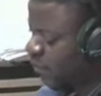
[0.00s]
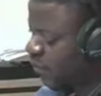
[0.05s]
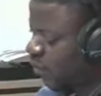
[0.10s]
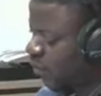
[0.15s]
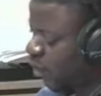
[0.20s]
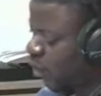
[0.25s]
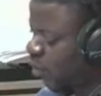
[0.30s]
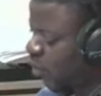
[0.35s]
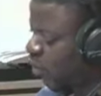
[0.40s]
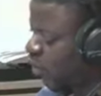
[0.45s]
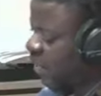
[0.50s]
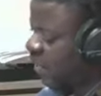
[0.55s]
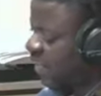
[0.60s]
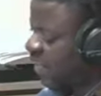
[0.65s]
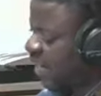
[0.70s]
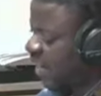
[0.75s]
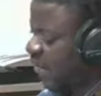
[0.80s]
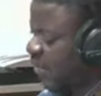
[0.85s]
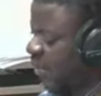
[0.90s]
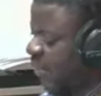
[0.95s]
or
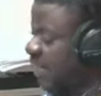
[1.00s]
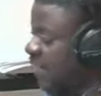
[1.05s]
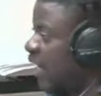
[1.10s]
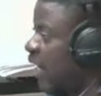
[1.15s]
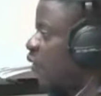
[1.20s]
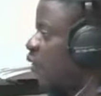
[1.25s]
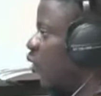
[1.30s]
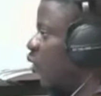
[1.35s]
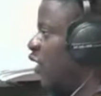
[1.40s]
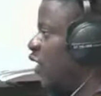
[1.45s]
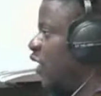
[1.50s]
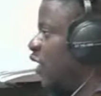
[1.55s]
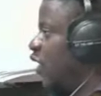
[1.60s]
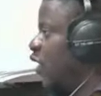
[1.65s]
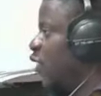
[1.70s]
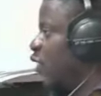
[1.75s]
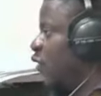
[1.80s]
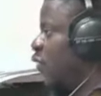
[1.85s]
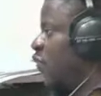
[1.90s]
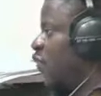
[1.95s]
consider regional
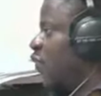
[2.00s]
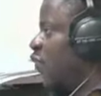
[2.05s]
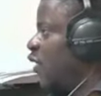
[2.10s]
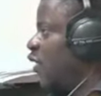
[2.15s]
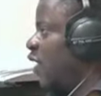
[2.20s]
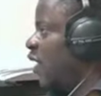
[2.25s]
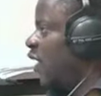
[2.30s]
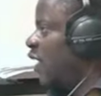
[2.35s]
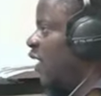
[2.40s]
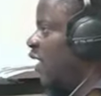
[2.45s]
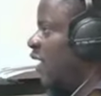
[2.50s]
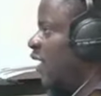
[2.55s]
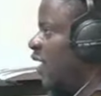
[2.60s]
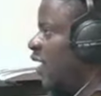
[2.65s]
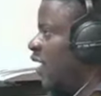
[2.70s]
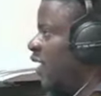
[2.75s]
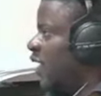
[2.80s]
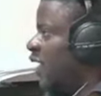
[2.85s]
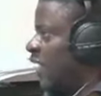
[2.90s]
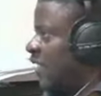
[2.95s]
coalition of
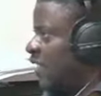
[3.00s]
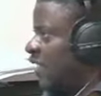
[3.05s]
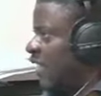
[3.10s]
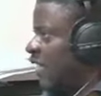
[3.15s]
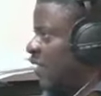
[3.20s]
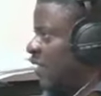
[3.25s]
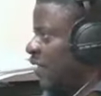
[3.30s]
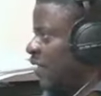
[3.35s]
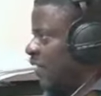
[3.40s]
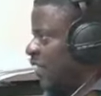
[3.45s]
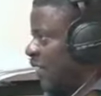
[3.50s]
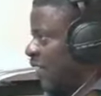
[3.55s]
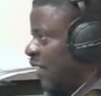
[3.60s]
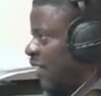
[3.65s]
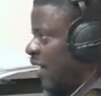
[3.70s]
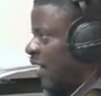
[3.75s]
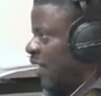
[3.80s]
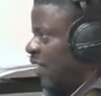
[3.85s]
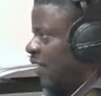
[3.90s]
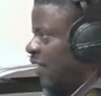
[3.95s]
now saying,
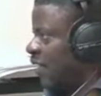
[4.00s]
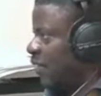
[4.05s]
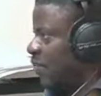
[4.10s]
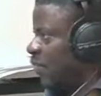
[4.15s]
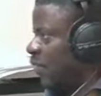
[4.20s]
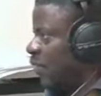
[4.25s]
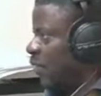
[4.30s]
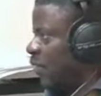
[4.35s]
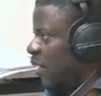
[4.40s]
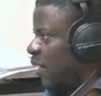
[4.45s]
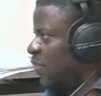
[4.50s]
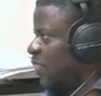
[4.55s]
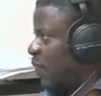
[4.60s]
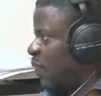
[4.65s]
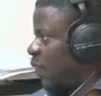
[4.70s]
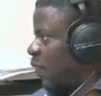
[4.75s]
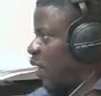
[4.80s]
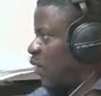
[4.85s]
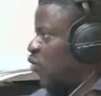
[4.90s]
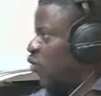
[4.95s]
I'm
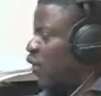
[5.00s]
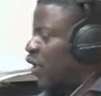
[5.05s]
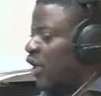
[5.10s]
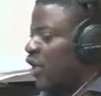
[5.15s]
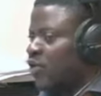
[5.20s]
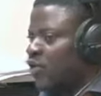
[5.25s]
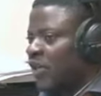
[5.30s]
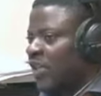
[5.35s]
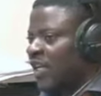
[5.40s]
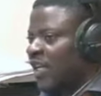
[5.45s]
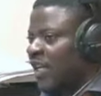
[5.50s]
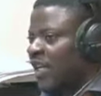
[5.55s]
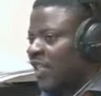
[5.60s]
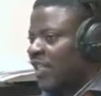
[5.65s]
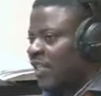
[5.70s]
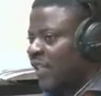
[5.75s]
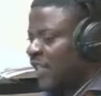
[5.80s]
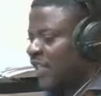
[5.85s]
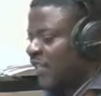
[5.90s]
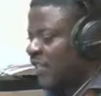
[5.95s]
the proud to 2020
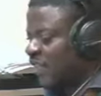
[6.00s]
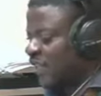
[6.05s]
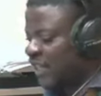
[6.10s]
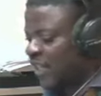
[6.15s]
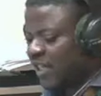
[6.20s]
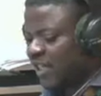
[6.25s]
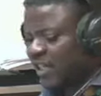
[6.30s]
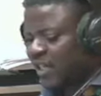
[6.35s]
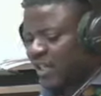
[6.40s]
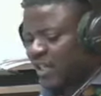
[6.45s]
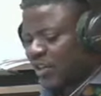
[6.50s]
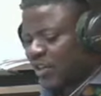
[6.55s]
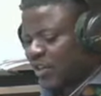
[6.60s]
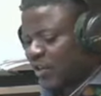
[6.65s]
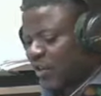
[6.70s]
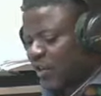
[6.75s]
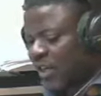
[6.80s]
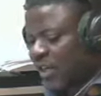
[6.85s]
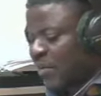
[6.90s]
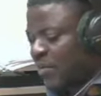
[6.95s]
elections,
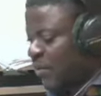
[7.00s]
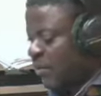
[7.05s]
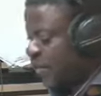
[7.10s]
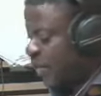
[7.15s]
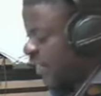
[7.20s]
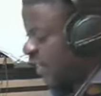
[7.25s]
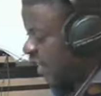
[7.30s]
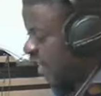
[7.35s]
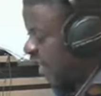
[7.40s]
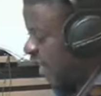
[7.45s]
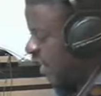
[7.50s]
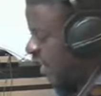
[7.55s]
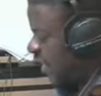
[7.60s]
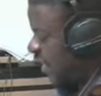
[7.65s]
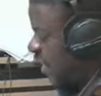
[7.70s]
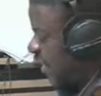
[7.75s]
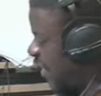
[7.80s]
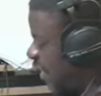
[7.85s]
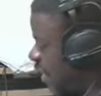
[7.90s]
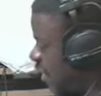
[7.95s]
or can be bizer,
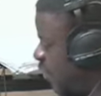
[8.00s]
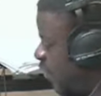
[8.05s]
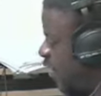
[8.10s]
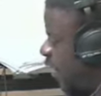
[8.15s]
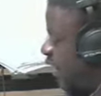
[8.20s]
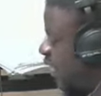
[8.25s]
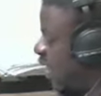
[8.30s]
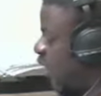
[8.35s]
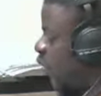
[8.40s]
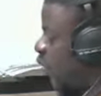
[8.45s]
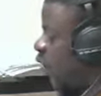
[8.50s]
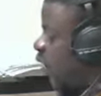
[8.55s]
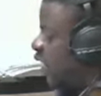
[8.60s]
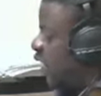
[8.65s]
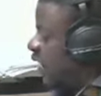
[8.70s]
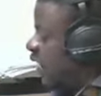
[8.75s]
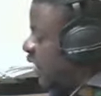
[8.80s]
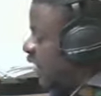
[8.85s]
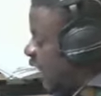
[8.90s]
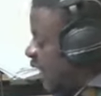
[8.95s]
regional
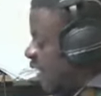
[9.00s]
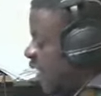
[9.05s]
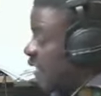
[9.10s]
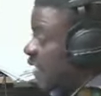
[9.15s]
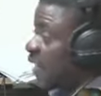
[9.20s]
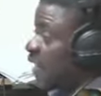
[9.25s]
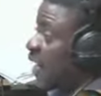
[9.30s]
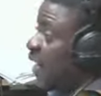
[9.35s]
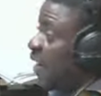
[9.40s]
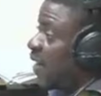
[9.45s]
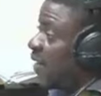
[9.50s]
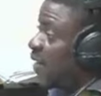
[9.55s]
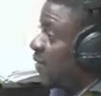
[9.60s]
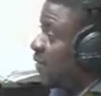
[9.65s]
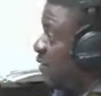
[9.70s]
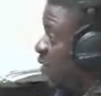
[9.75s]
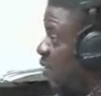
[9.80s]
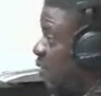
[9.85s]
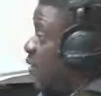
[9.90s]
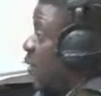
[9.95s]
coalition centers now,
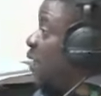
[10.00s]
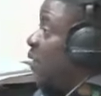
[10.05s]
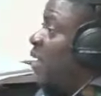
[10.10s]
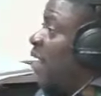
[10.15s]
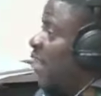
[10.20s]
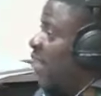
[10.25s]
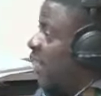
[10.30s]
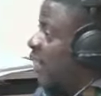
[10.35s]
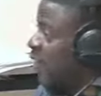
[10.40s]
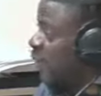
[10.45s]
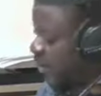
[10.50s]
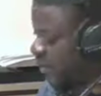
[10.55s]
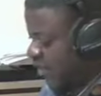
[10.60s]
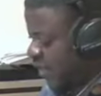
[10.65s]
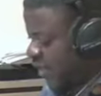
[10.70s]
or the buyer, no,